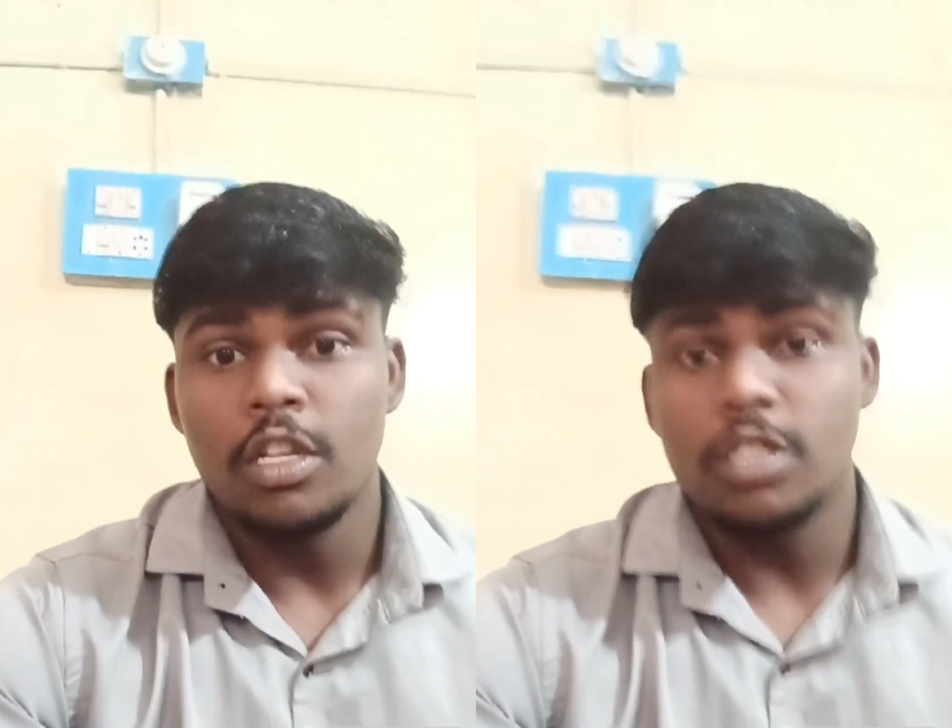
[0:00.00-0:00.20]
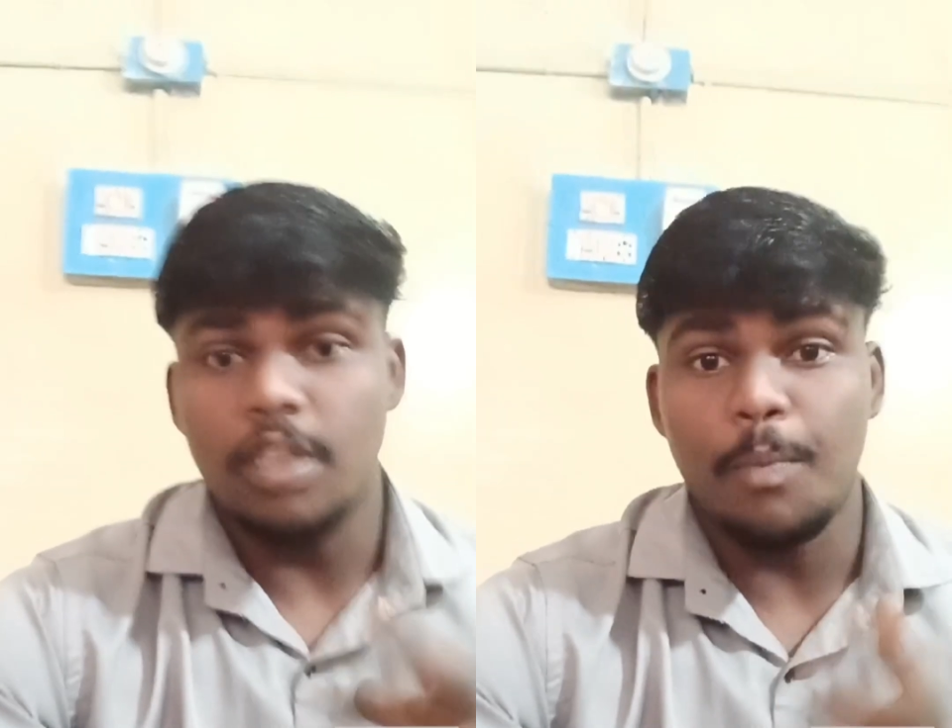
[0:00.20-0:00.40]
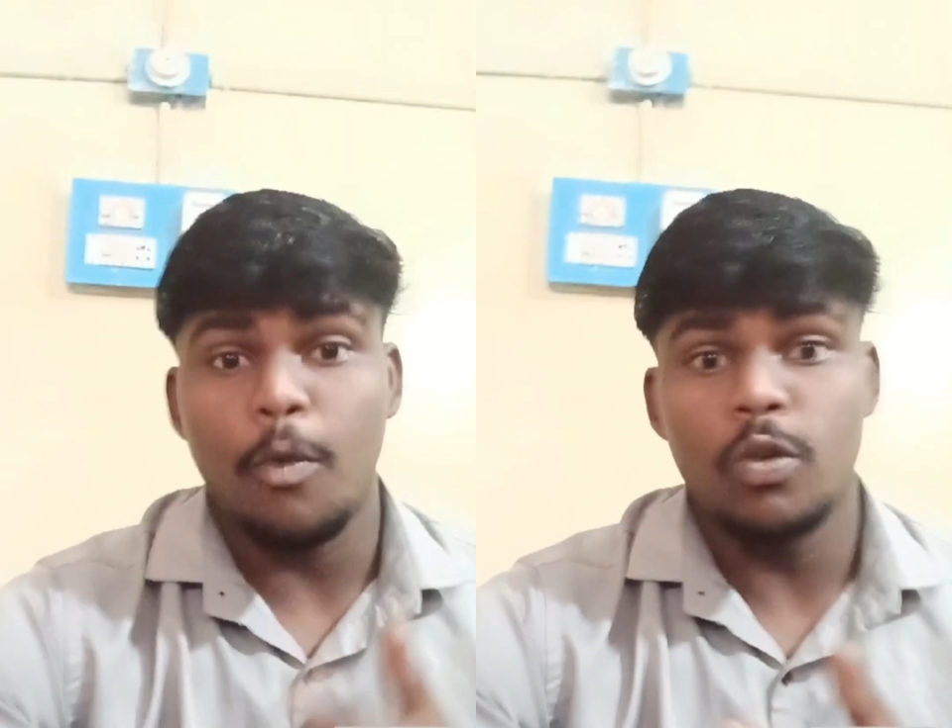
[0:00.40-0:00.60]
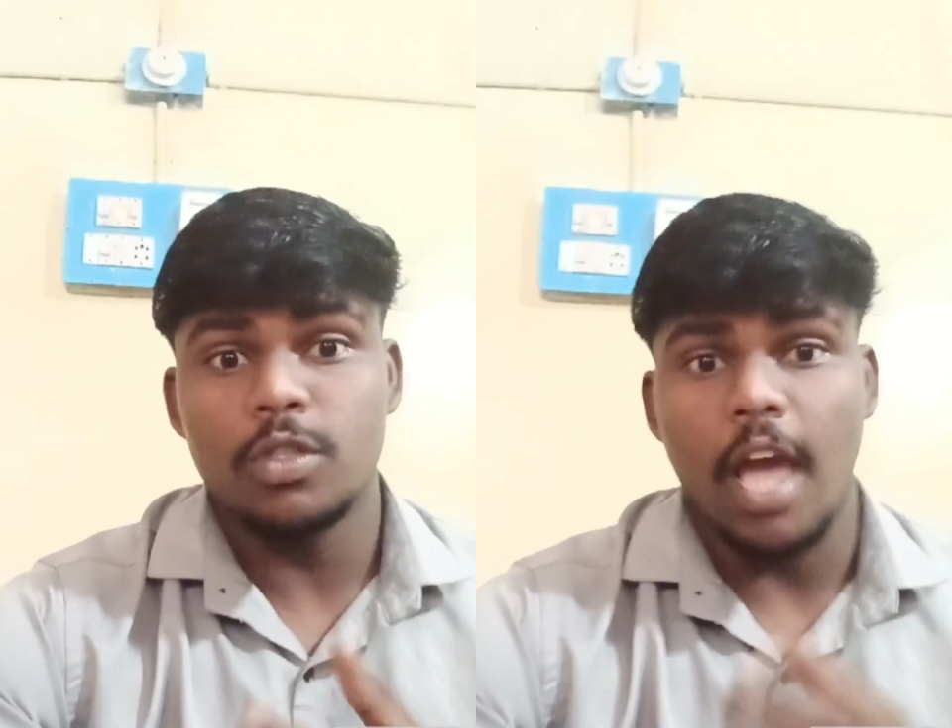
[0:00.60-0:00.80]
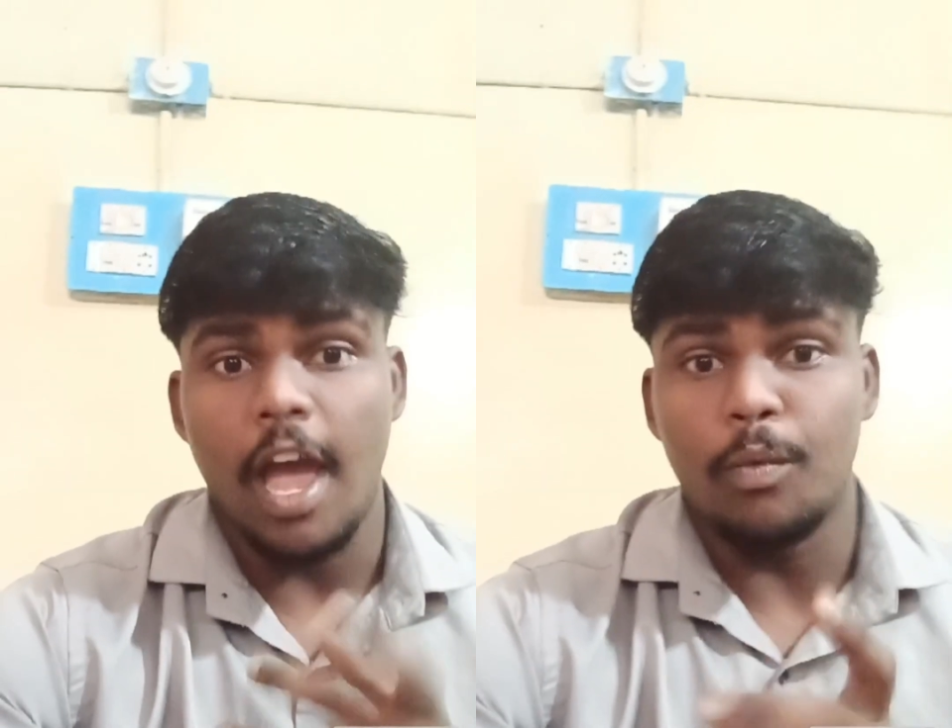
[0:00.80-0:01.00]
suppose
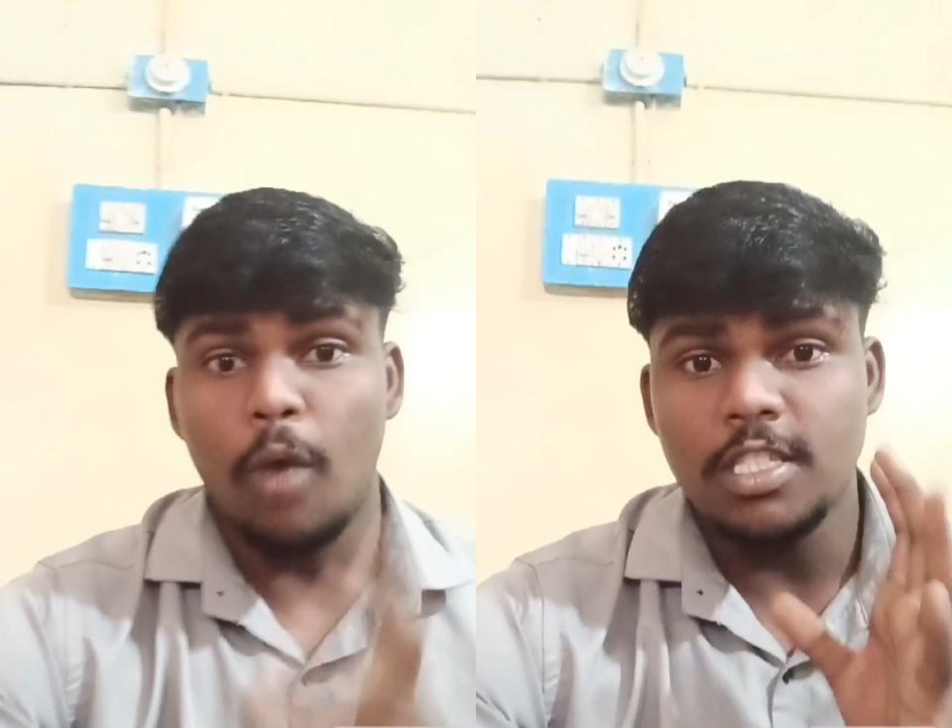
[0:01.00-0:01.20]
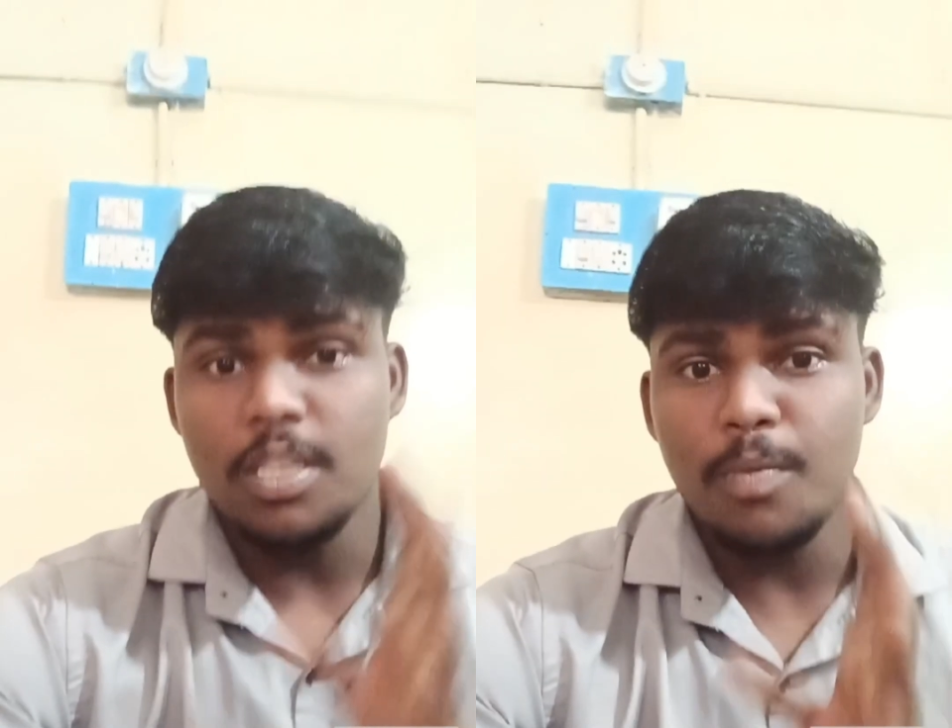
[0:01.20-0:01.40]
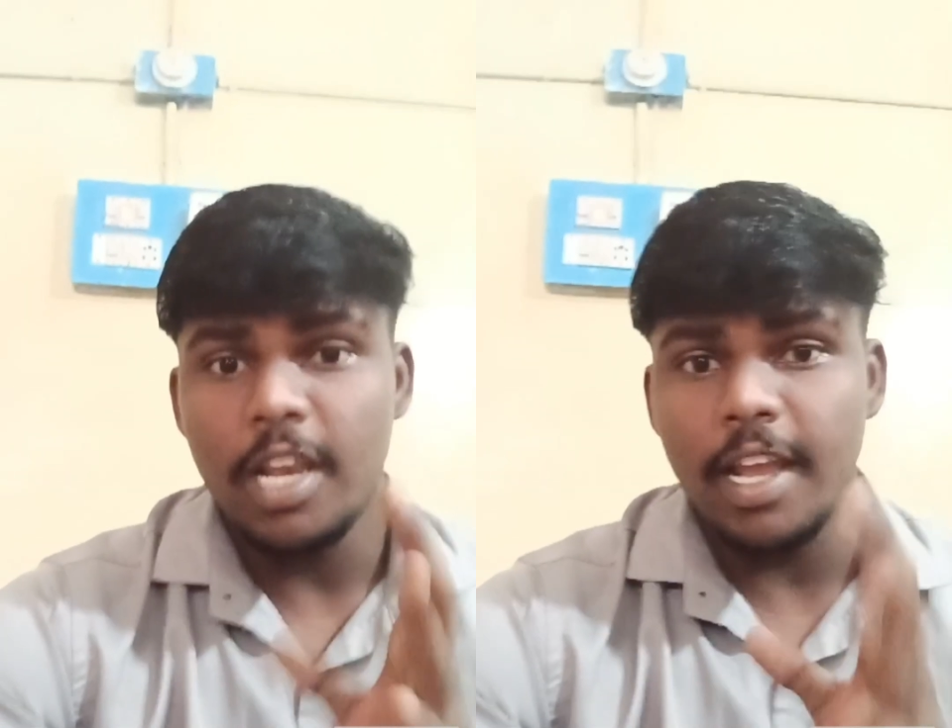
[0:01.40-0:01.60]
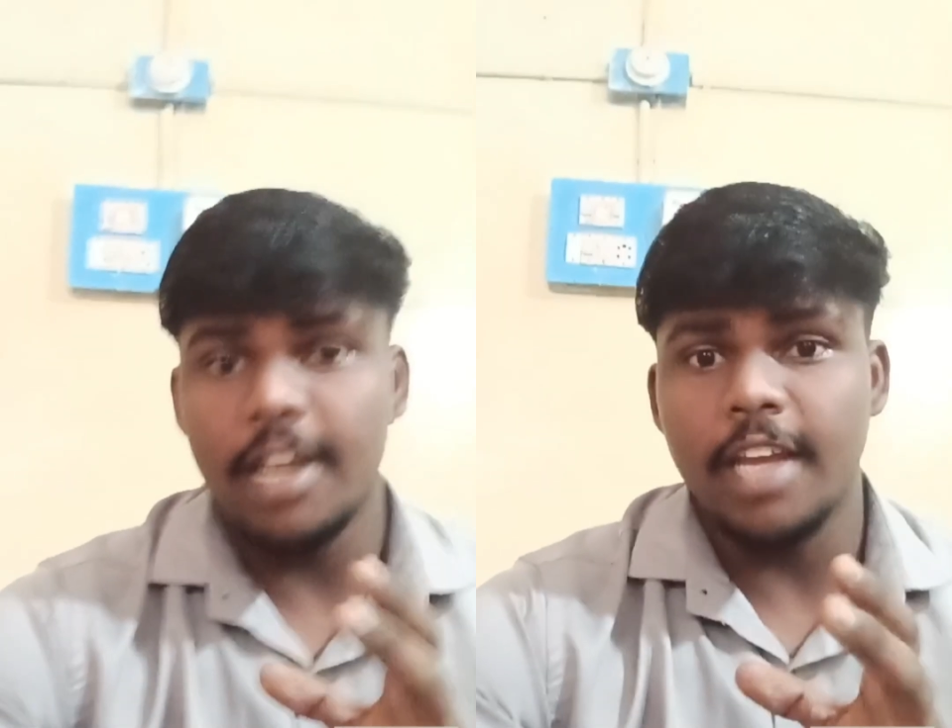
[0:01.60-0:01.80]
an assembly line